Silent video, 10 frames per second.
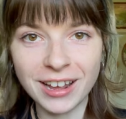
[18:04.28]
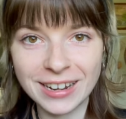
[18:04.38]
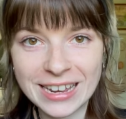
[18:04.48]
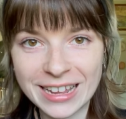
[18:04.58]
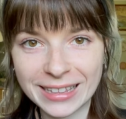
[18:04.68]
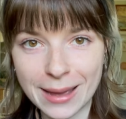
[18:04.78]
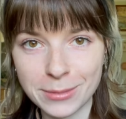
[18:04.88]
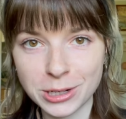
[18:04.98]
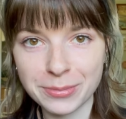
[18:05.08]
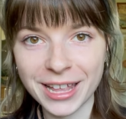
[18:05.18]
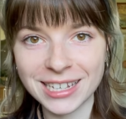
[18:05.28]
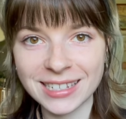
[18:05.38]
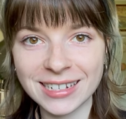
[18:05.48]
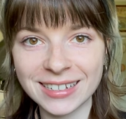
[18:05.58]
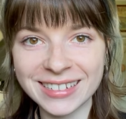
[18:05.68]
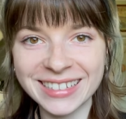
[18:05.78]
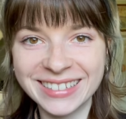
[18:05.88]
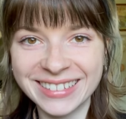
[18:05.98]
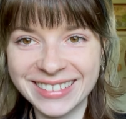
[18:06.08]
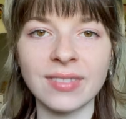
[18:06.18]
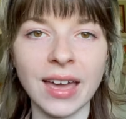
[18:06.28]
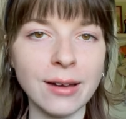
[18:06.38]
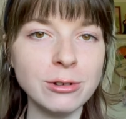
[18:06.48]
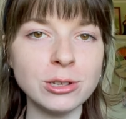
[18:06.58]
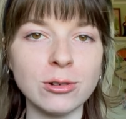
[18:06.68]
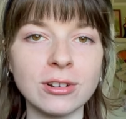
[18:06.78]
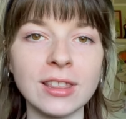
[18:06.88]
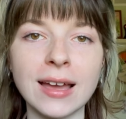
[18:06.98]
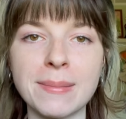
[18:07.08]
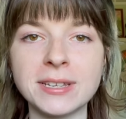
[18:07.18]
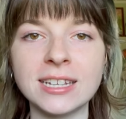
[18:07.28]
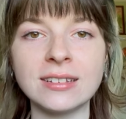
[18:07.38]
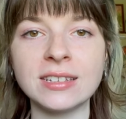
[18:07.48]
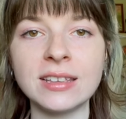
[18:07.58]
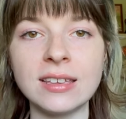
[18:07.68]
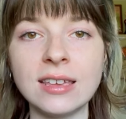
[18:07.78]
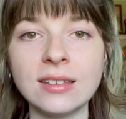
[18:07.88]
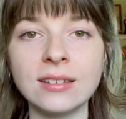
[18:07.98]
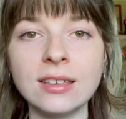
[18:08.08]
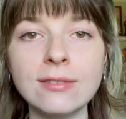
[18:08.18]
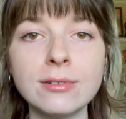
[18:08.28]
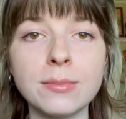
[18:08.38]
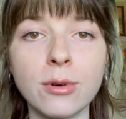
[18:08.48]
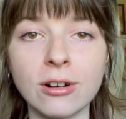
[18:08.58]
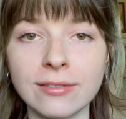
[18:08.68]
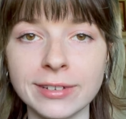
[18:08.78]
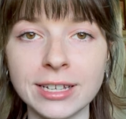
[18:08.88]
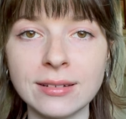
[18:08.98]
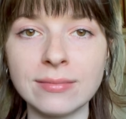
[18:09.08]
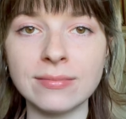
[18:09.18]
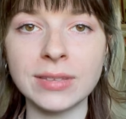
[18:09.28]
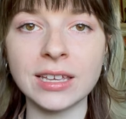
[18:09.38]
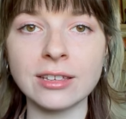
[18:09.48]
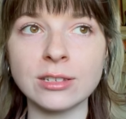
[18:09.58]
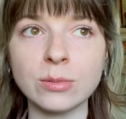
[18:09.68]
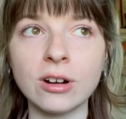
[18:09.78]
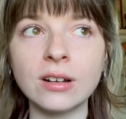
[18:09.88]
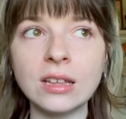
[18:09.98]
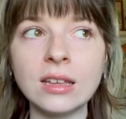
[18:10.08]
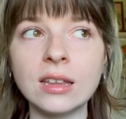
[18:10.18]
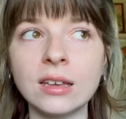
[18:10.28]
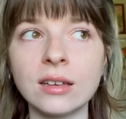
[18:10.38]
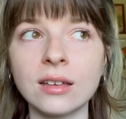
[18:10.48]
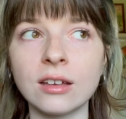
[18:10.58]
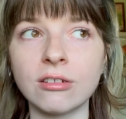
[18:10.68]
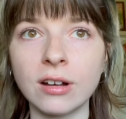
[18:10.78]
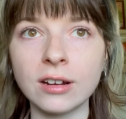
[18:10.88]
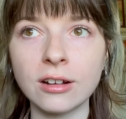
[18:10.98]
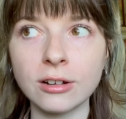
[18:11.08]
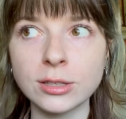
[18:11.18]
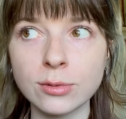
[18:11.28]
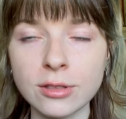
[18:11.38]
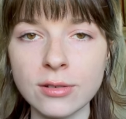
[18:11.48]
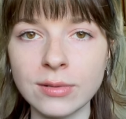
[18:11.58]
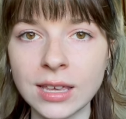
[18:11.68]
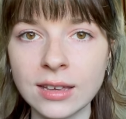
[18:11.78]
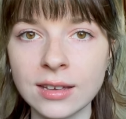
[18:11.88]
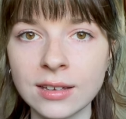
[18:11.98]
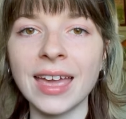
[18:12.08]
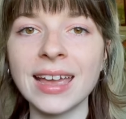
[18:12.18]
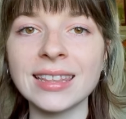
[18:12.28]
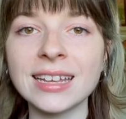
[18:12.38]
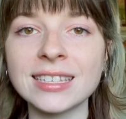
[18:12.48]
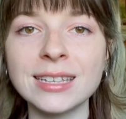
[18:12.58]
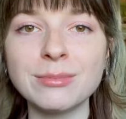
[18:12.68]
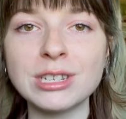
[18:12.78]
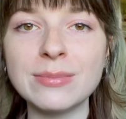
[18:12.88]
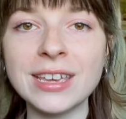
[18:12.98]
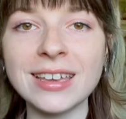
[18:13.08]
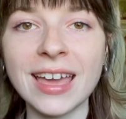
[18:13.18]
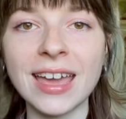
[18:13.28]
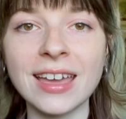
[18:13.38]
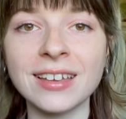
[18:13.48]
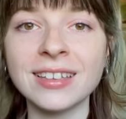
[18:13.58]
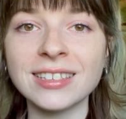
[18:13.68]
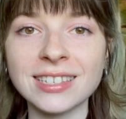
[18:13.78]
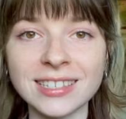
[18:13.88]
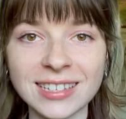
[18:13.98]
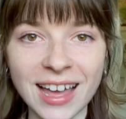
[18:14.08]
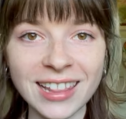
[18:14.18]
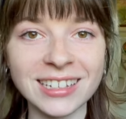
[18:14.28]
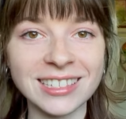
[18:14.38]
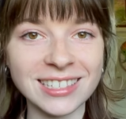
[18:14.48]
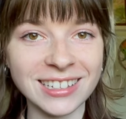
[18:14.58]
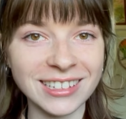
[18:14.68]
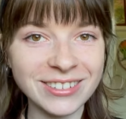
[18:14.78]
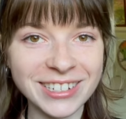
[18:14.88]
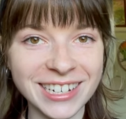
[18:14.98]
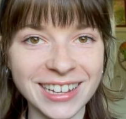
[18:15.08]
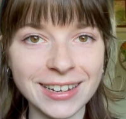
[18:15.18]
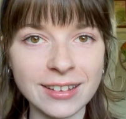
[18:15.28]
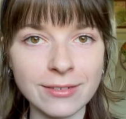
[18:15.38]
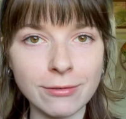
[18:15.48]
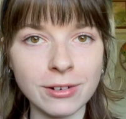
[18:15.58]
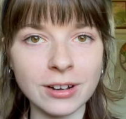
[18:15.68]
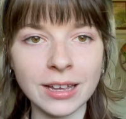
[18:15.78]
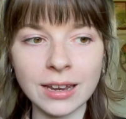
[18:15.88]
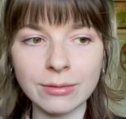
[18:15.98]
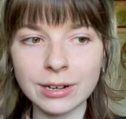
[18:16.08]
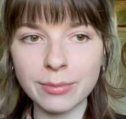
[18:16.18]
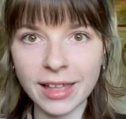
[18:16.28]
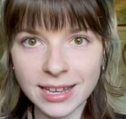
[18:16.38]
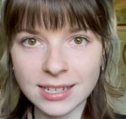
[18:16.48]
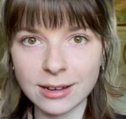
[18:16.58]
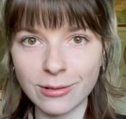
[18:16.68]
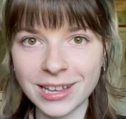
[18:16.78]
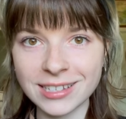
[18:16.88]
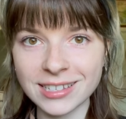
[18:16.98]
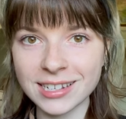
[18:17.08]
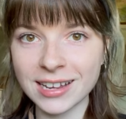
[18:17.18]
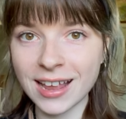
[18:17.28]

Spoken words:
on eating that much plastic. I would totally opt in to eat even more of it because we're already eating a credit card's worth a week, and that seems to be a solid solution for getting rid of plastic waste.